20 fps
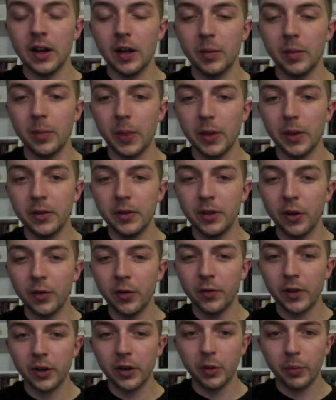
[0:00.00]
you don't
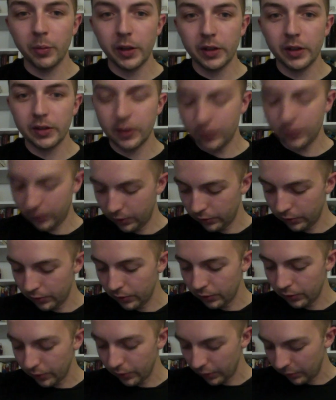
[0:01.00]
finger pick this, you
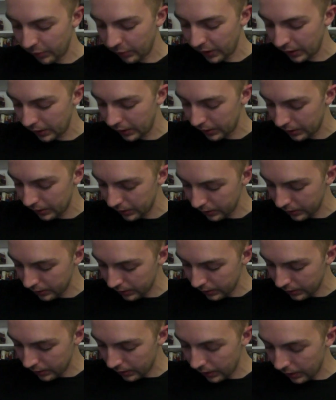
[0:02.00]
use a pick,
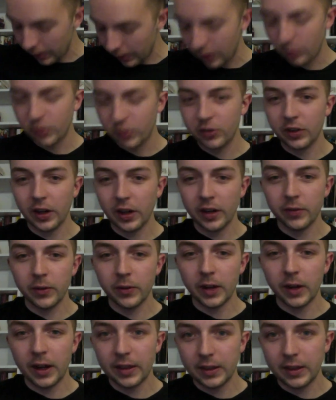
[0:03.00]
which kind of,
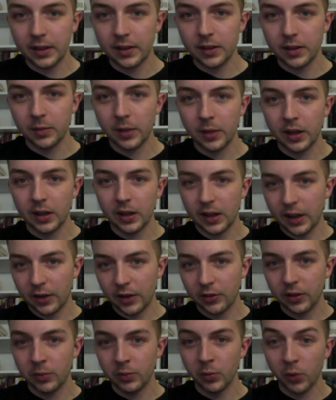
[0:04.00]
I think, can make it
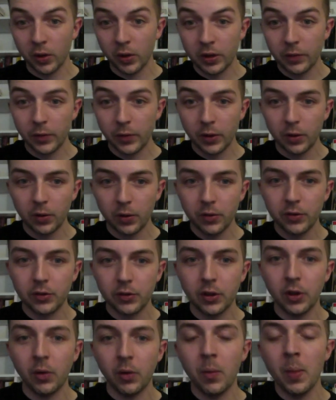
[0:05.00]
actually more difficult.
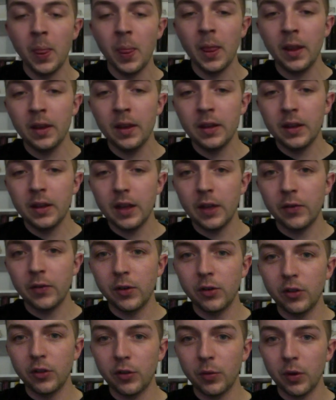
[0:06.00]
So if you
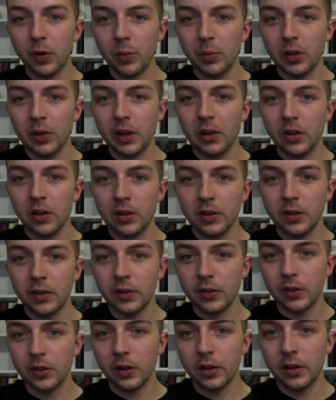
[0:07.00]
just want to play along to the
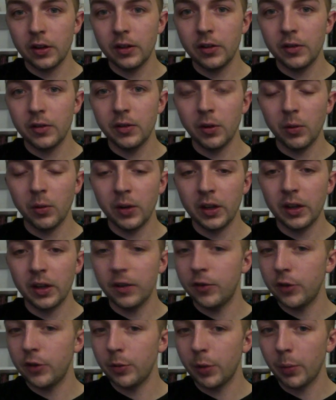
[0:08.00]
song and you don't want to get
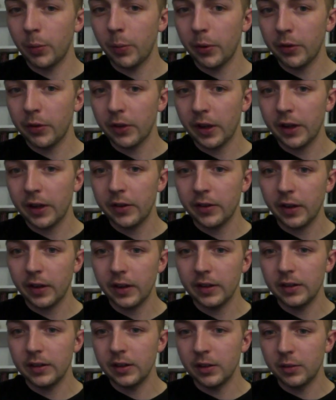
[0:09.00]
super precise,
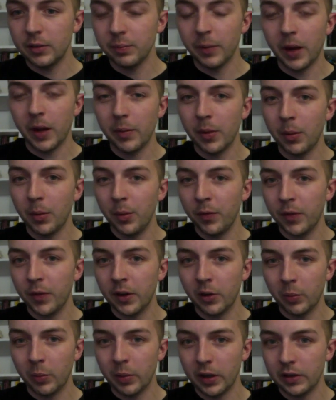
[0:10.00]
you might be able to
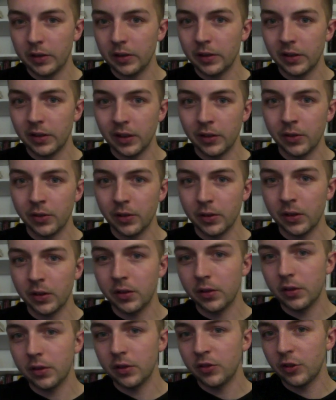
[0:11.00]
finger pick this easier than you
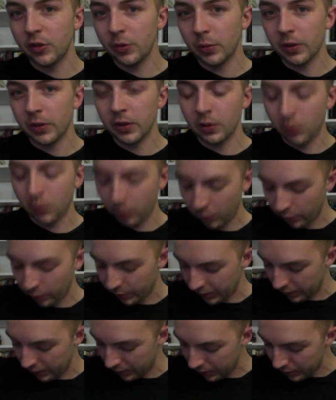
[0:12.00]
could just with a normal
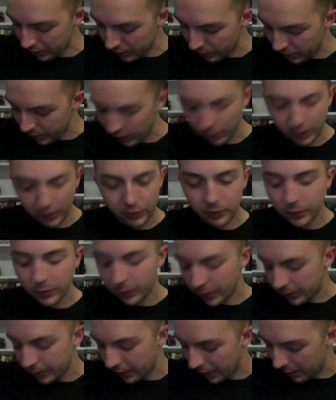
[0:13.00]
pick. But anyways, from
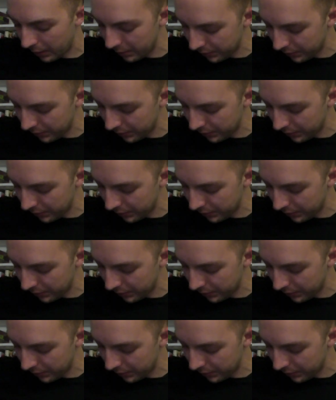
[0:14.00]
the top.